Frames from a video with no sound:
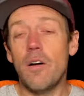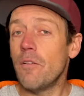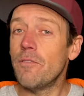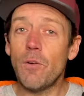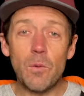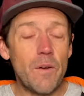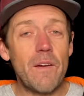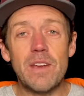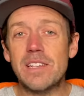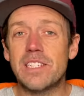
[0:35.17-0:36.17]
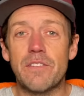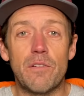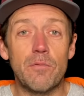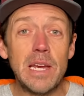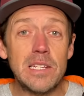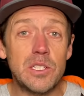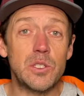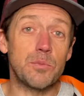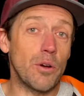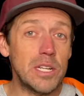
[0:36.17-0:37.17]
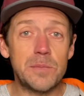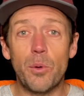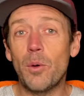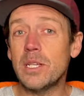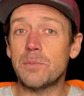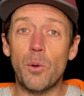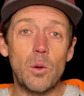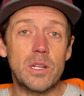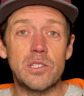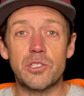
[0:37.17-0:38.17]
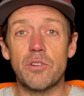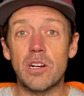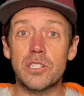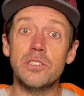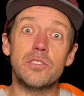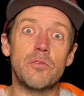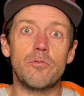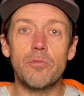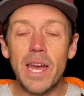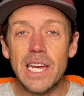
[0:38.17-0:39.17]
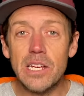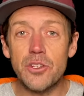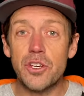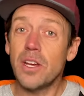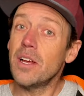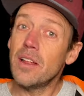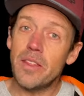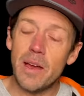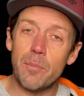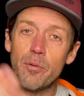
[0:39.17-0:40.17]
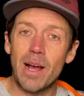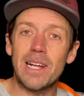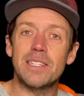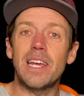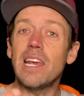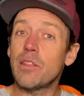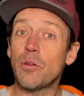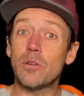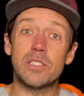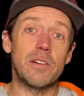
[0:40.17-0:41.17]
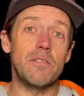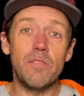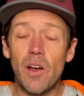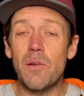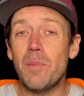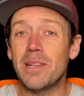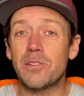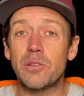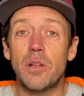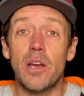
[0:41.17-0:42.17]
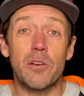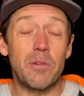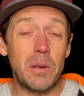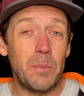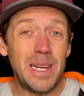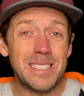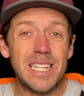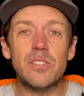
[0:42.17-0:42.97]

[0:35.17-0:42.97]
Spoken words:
for various different reasons: price points, board constructions, range, their brand ethos, their environmental credibilities.